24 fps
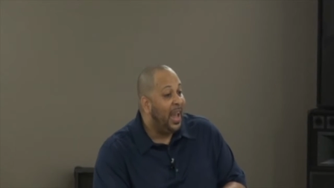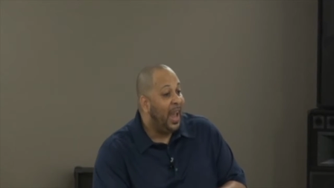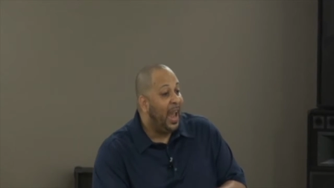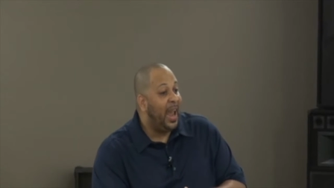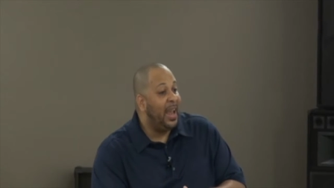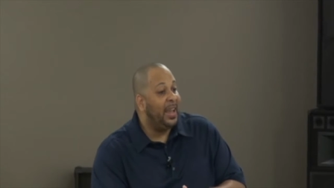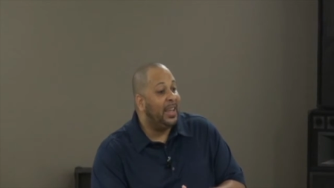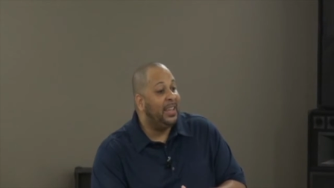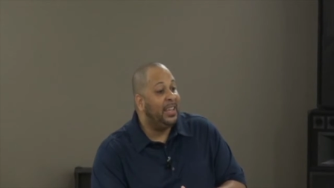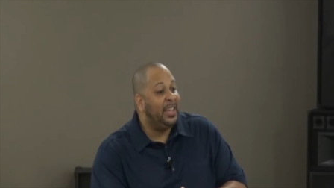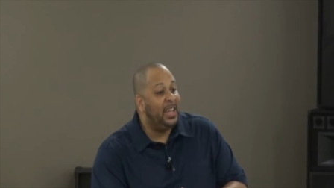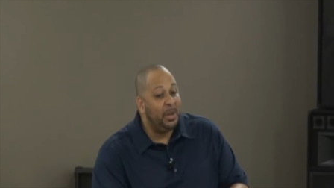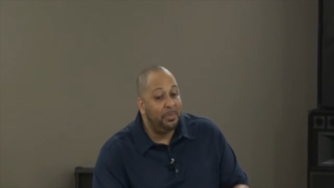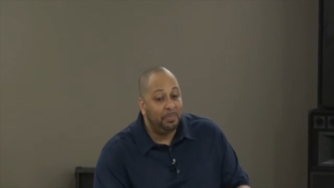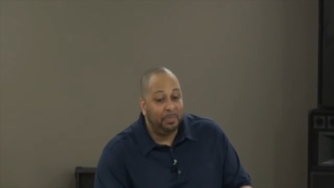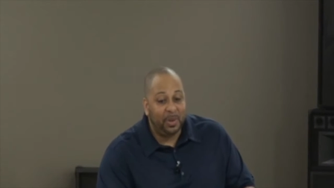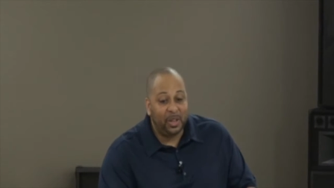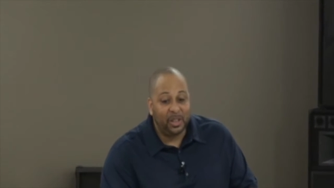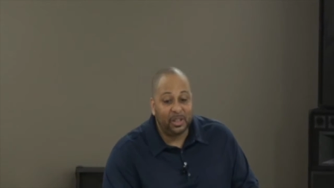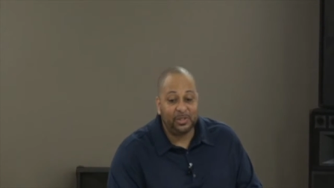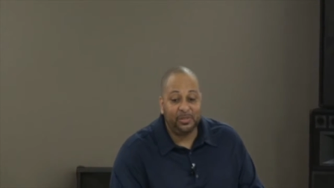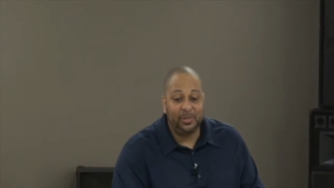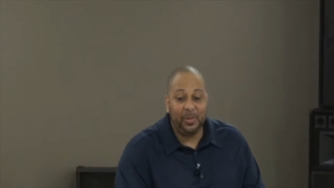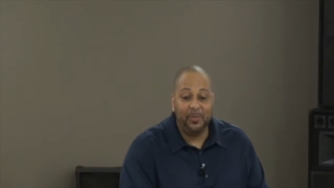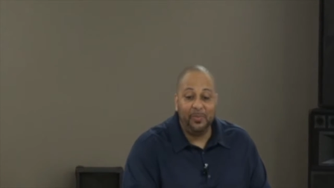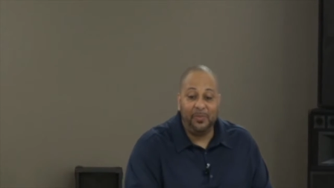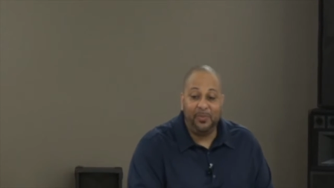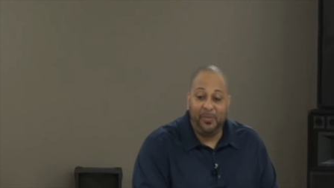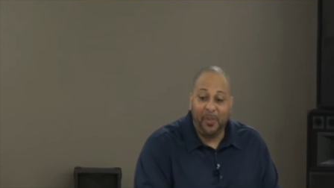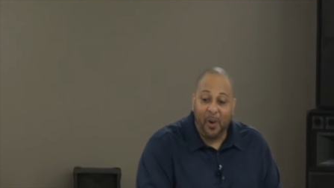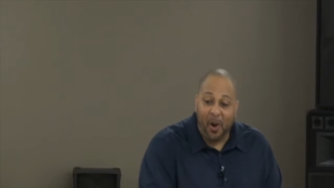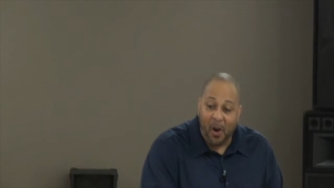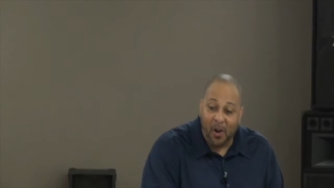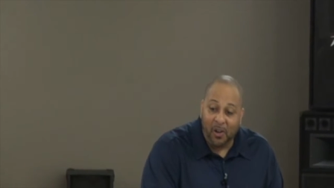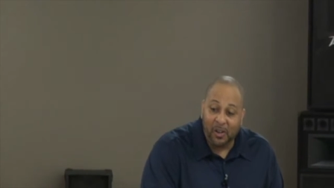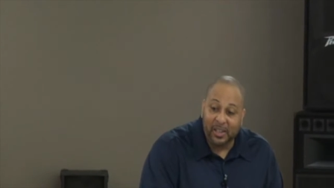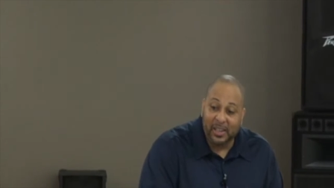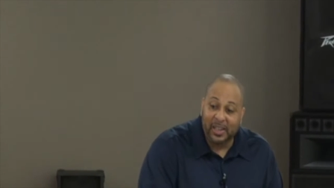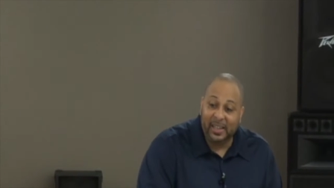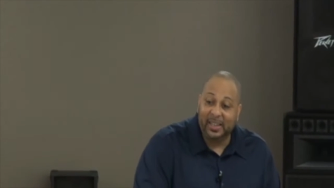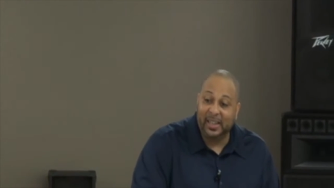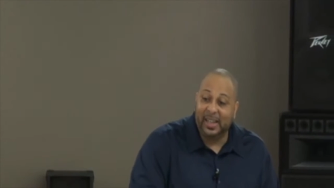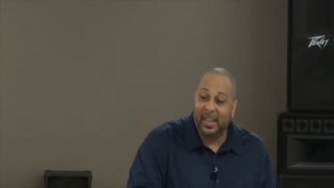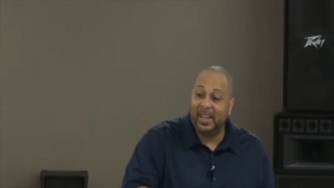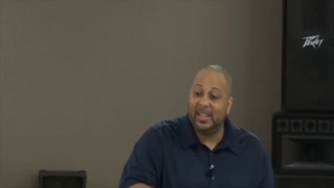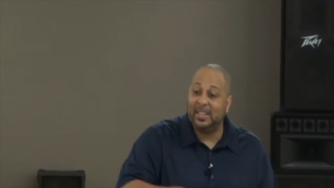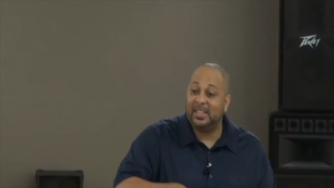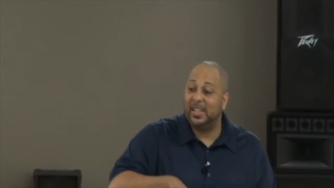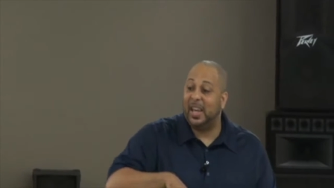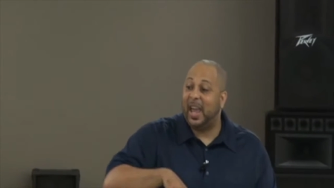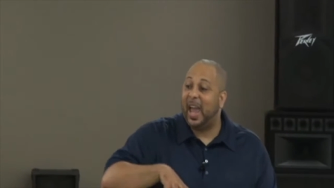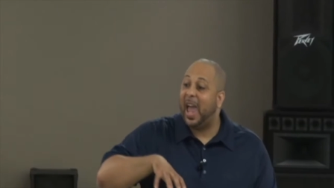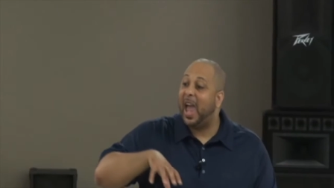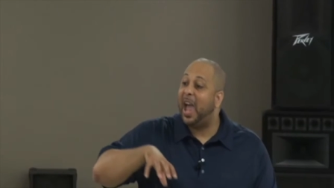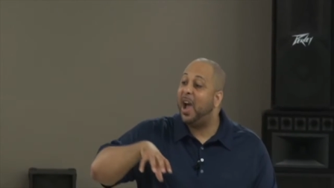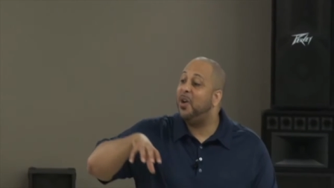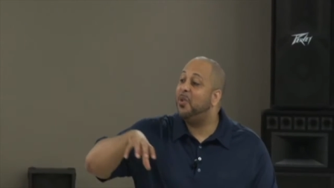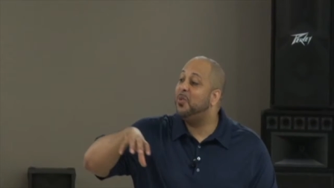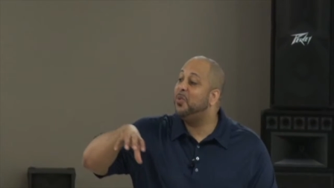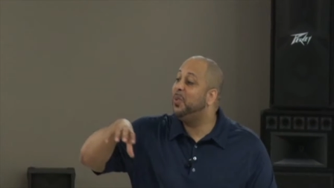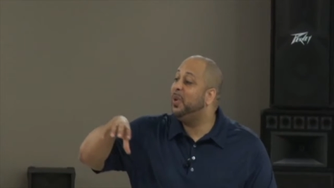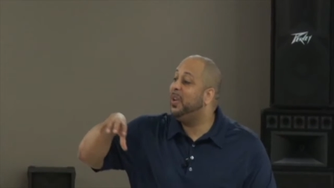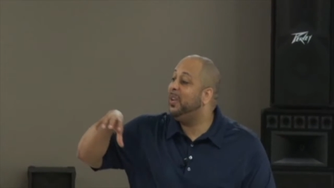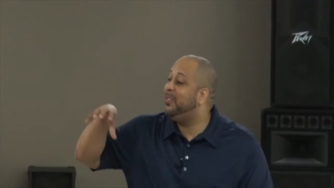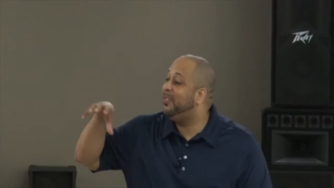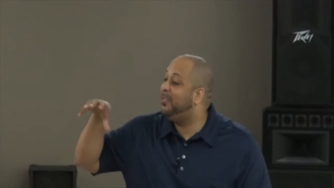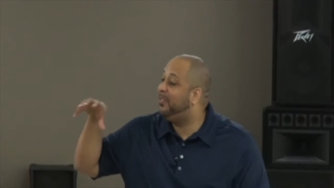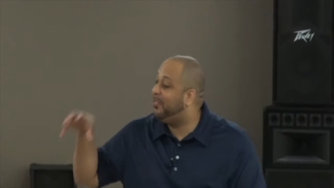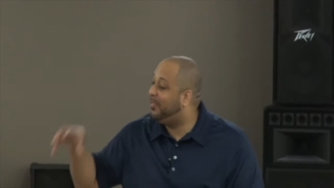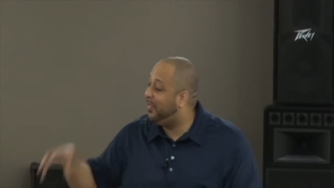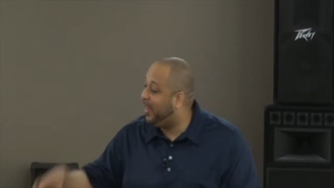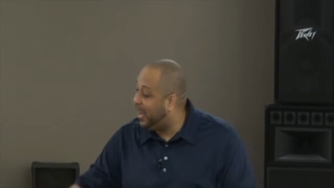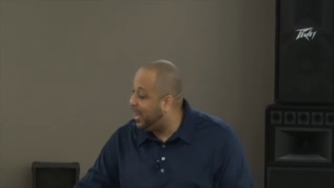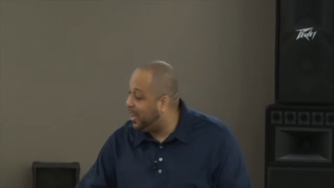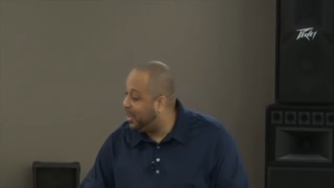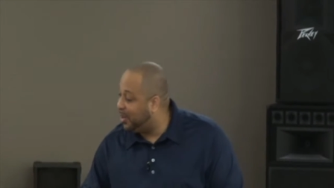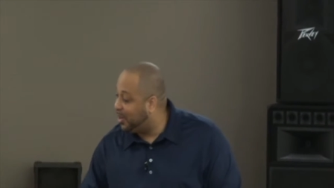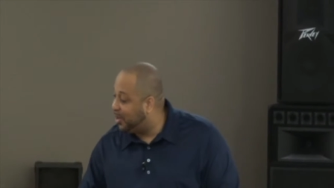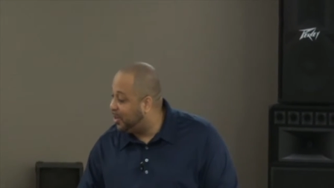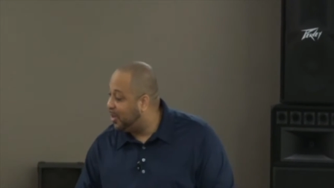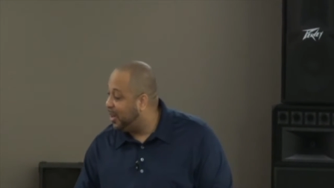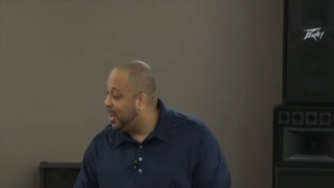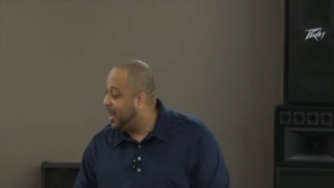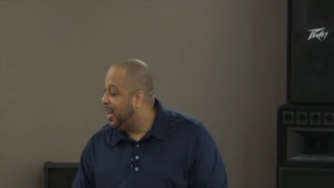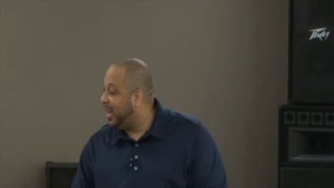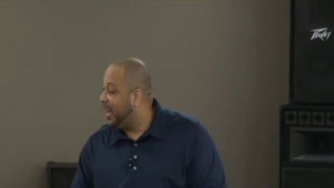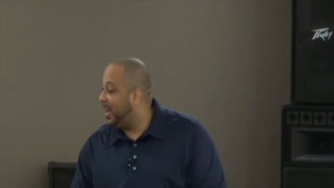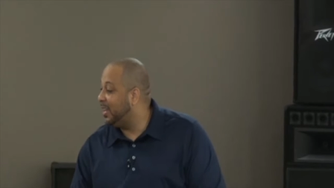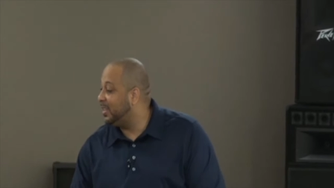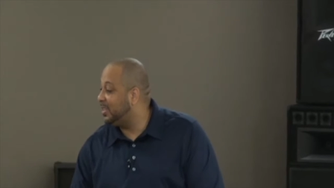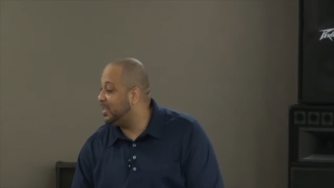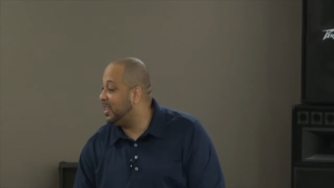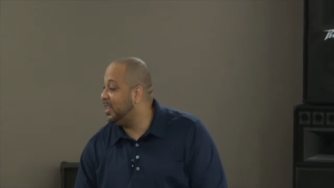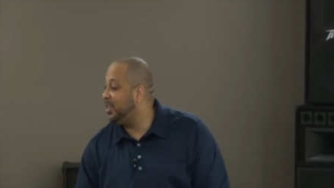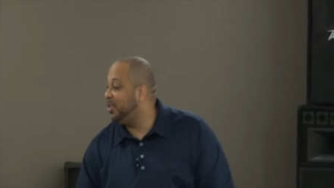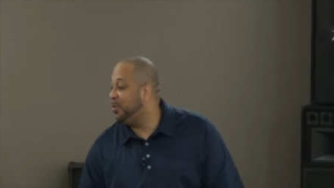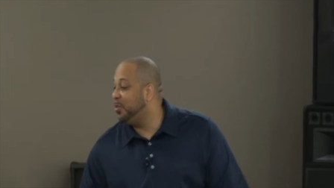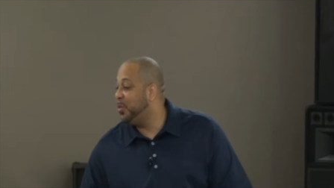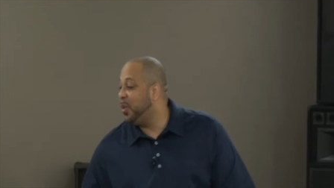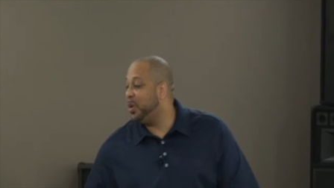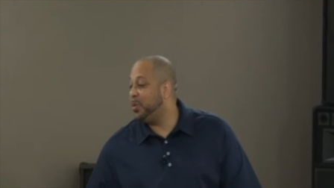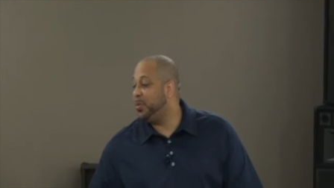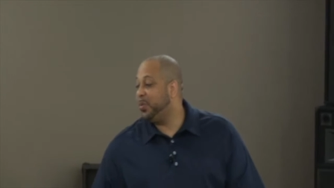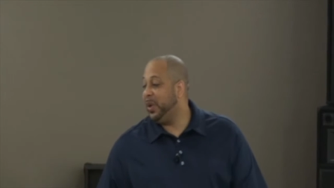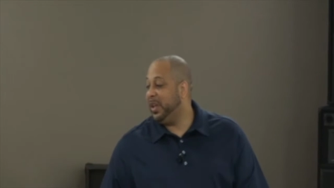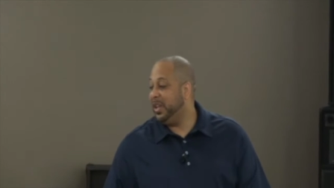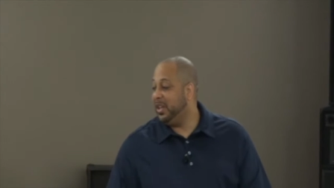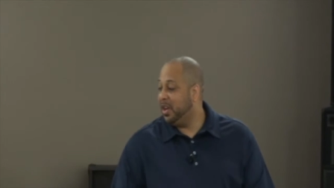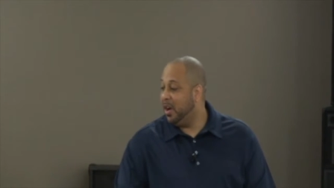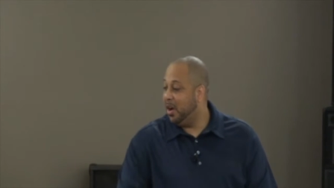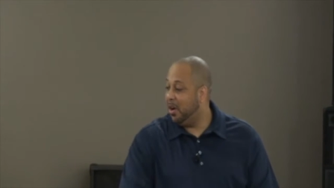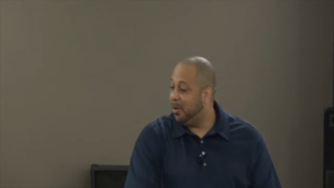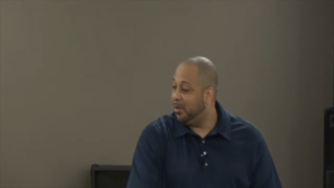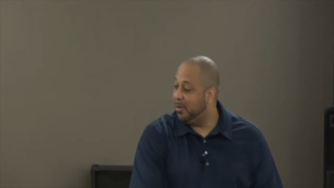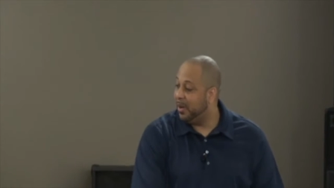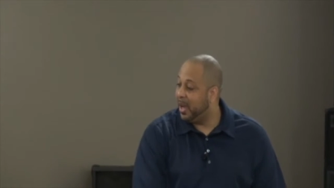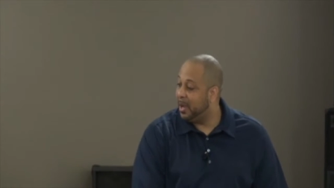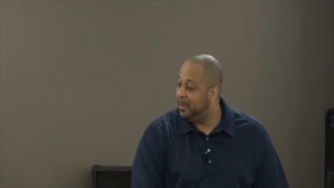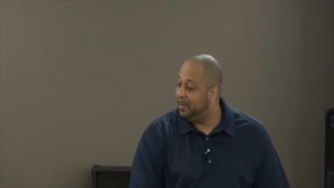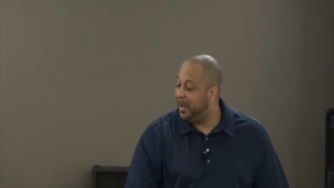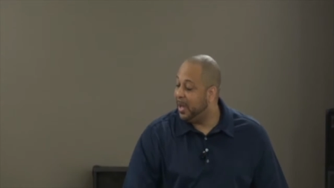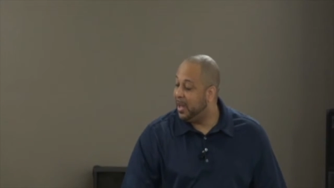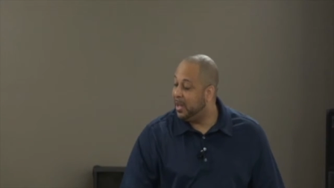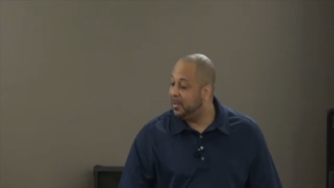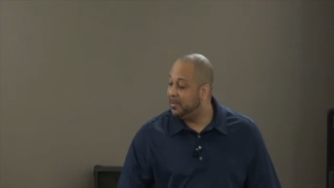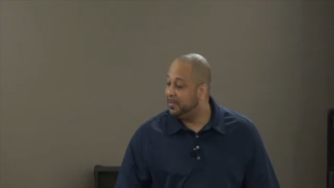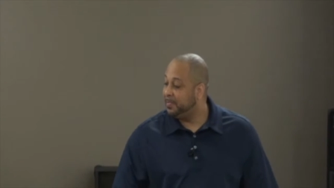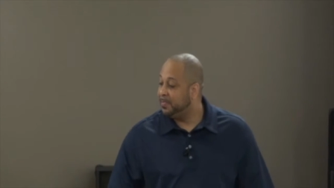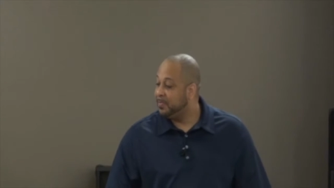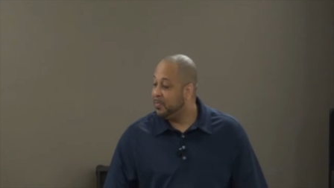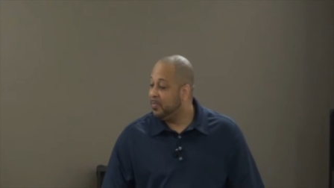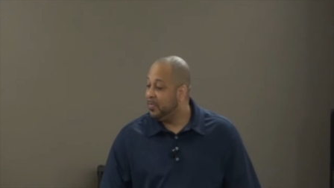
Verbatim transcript: and keep us from falling into how we feel instead of what we know. Amen